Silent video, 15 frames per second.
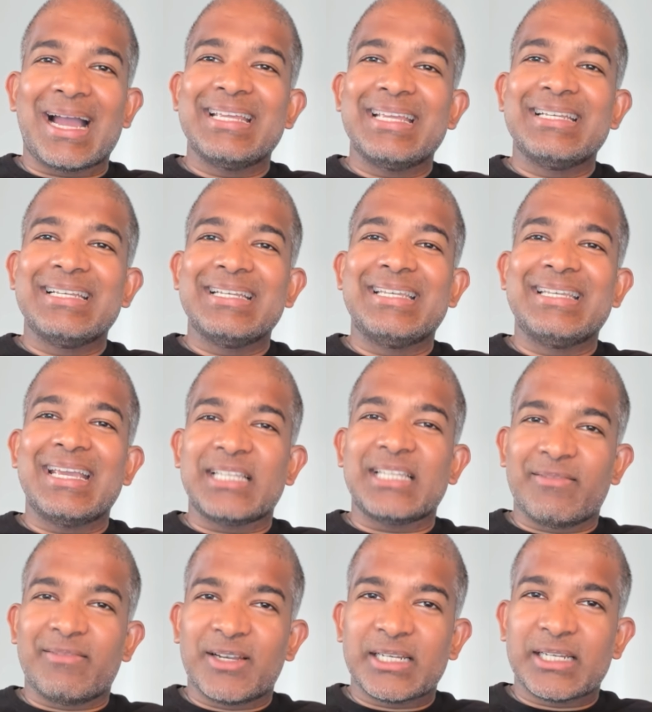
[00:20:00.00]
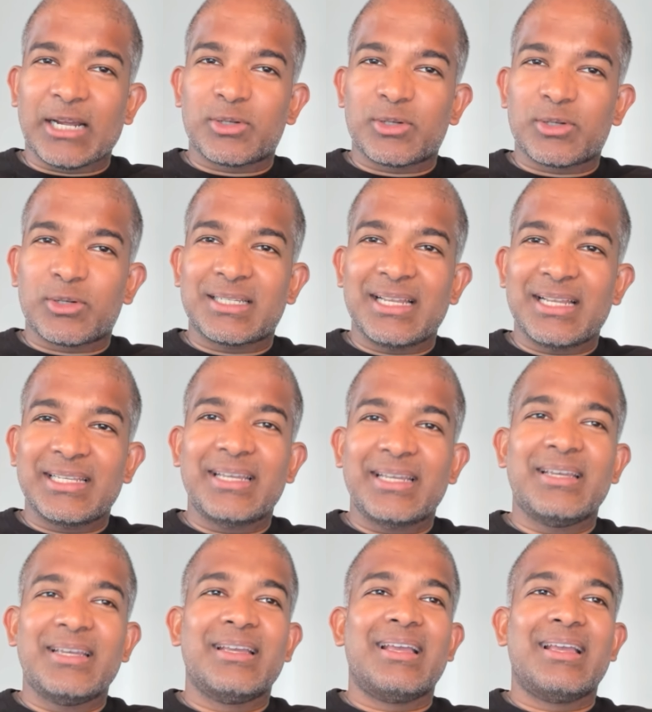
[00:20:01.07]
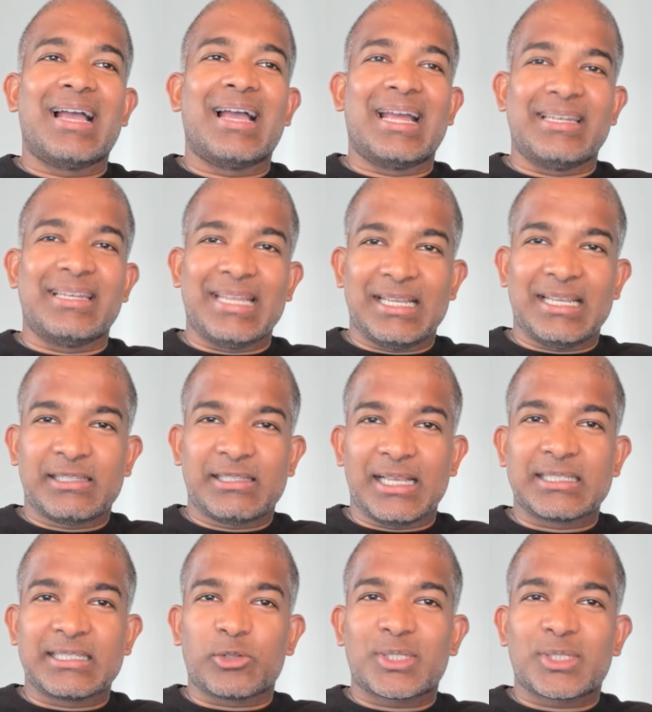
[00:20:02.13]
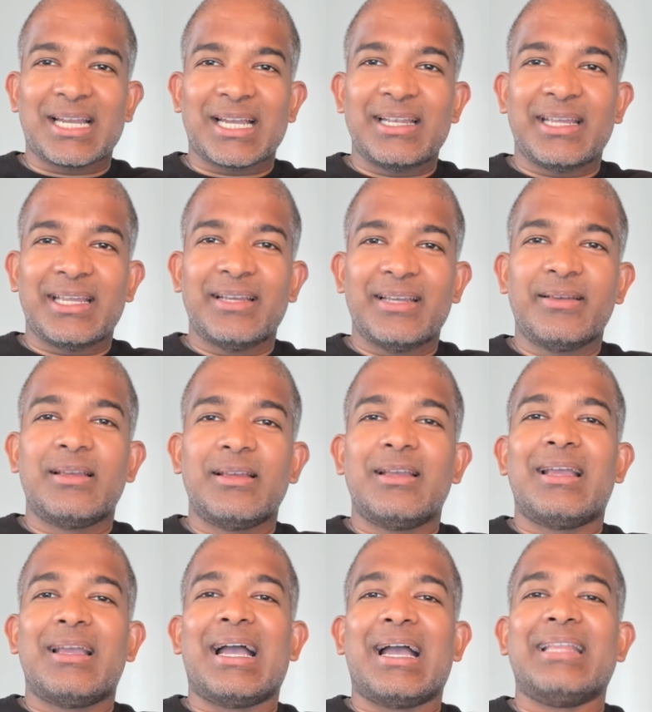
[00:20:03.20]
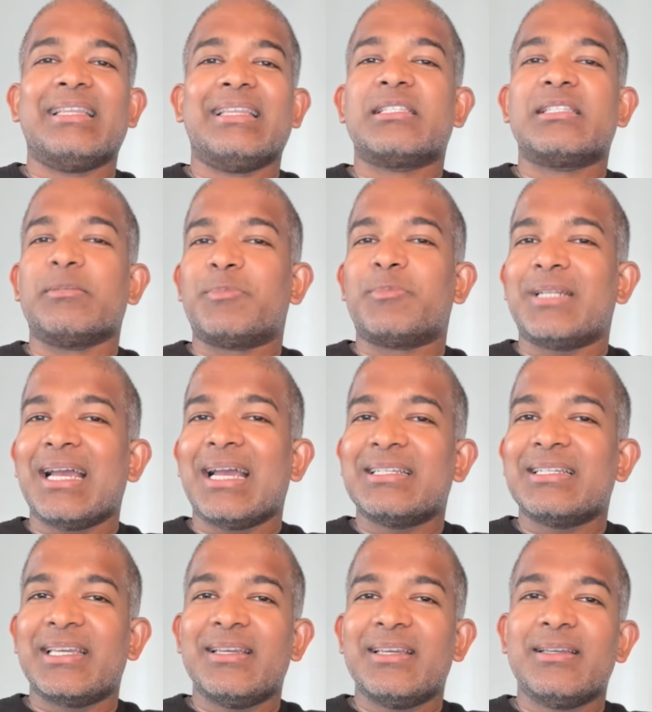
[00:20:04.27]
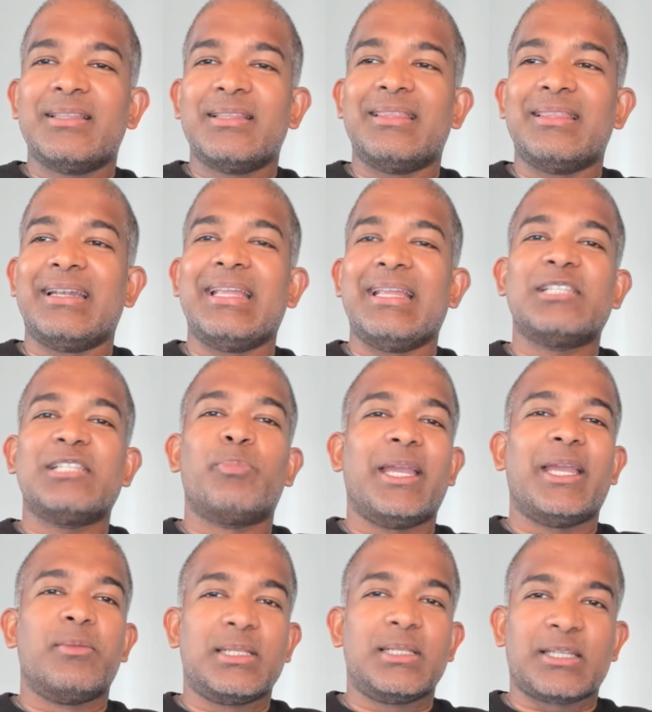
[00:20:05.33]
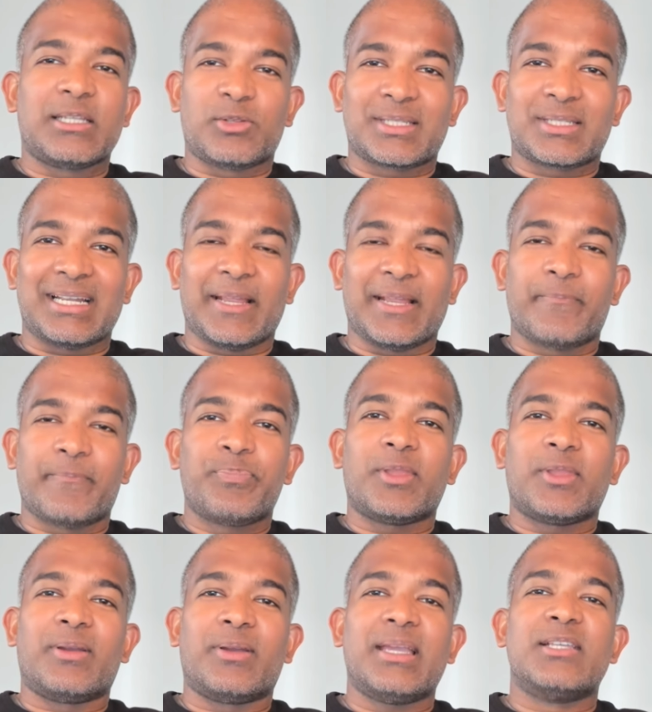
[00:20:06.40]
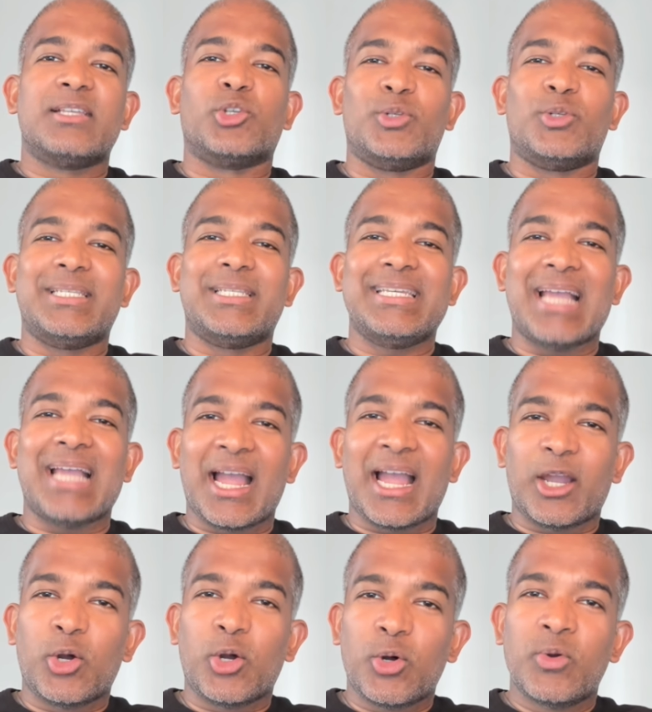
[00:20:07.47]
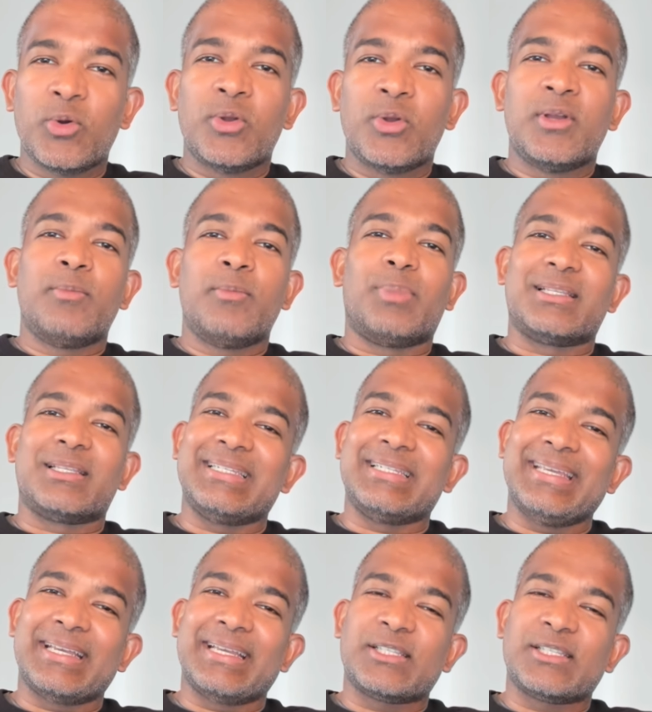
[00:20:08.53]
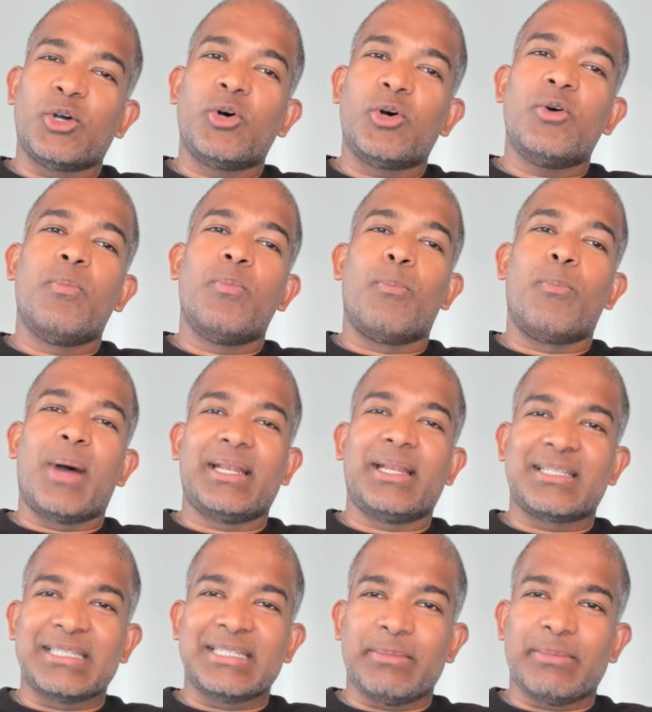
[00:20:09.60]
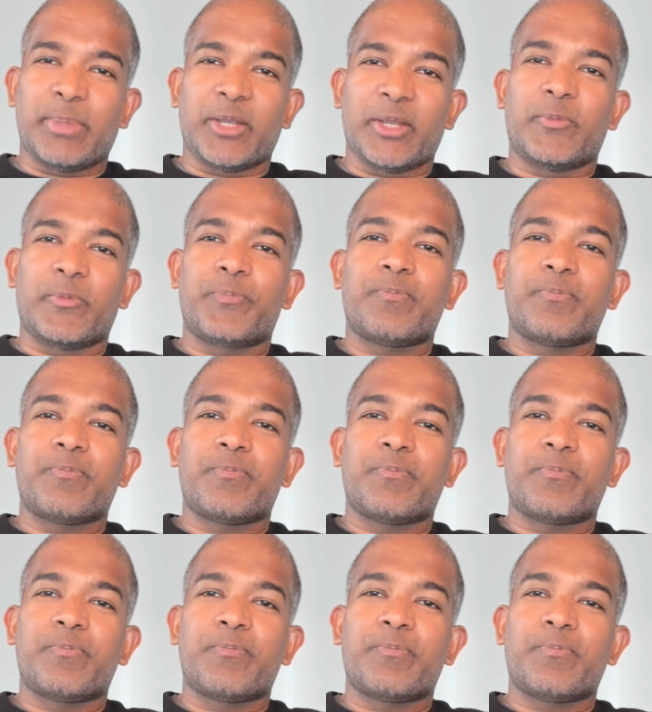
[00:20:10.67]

adding days inventory outstanding and days sales outstanding and then subtracting the days payables outstanding. Okay, so DIO plus DSO minus DPO.